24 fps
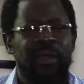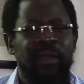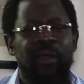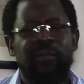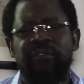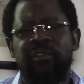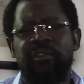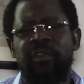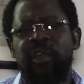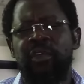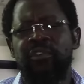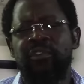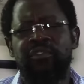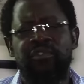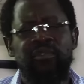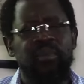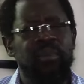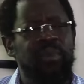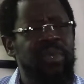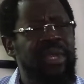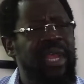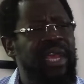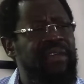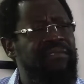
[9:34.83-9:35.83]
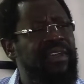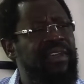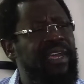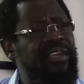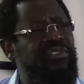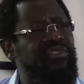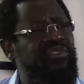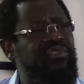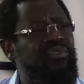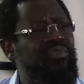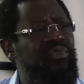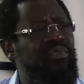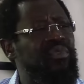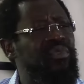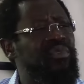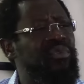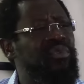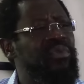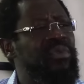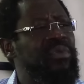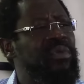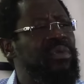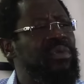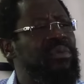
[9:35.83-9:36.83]
Of course, you would have had to
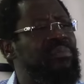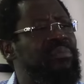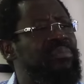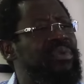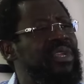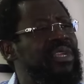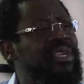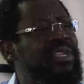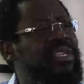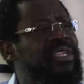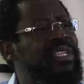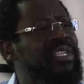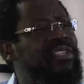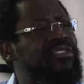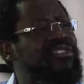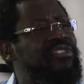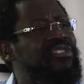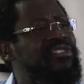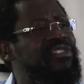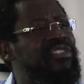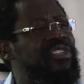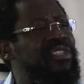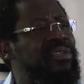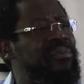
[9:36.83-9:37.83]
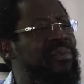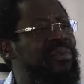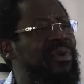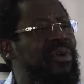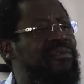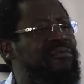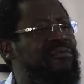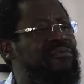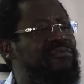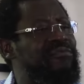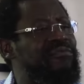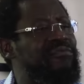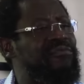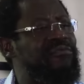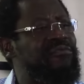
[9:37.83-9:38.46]
bring this team of